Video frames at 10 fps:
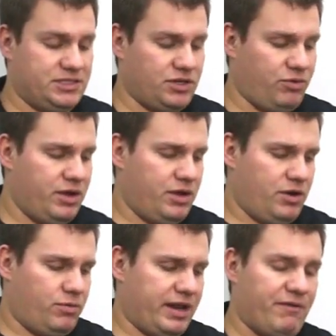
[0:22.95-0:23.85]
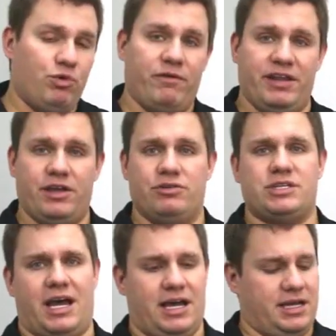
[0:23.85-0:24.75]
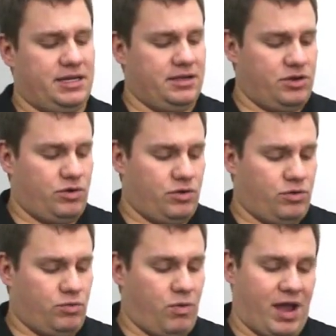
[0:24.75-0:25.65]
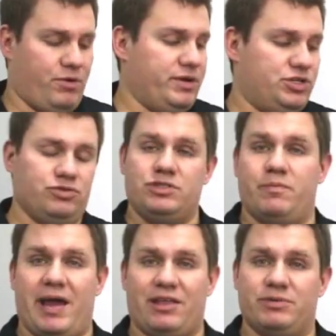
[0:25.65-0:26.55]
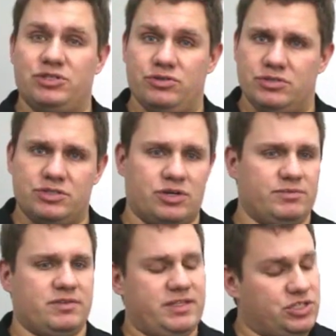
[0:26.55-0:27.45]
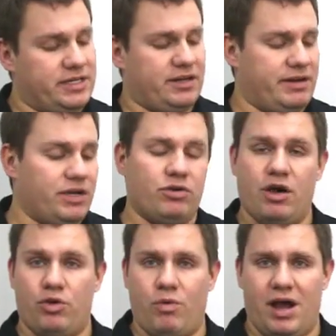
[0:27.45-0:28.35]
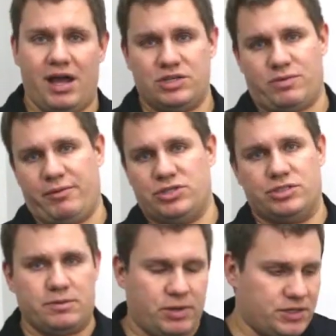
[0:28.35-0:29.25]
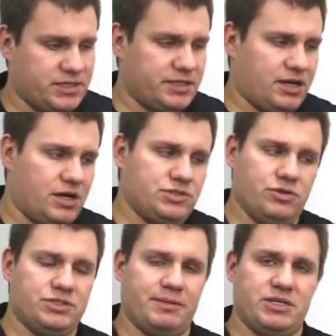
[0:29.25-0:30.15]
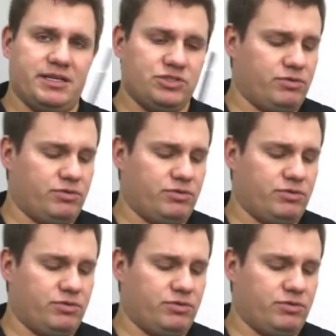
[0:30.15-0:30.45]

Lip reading: So we're going to have more videos on why we choose the path we choose in terms of engineering or otherwise, why we choose the parts on the cars, those types of things.